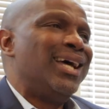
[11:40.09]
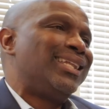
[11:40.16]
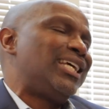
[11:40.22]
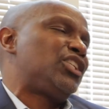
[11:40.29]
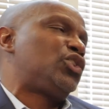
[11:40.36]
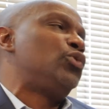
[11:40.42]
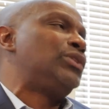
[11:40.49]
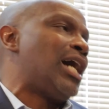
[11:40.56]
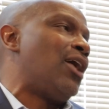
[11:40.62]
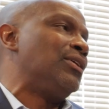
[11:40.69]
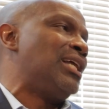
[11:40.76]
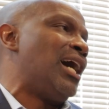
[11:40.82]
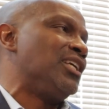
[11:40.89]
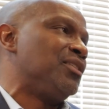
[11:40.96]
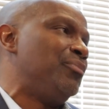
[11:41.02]
that's
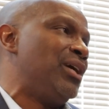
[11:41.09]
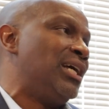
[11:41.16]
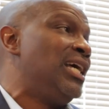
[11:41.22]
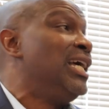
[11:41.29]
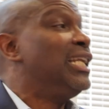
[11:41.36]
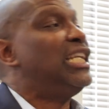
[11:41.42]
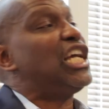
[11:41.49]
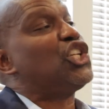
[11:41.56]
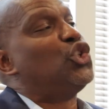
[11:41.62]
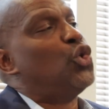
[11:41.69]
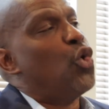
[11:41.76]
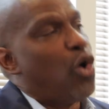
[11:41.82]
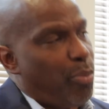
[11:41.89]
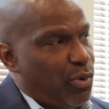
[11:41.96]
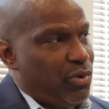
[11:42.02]
$2,000 a month. That's
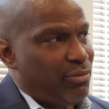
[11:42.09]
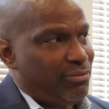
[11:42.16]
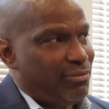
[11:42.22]
doable.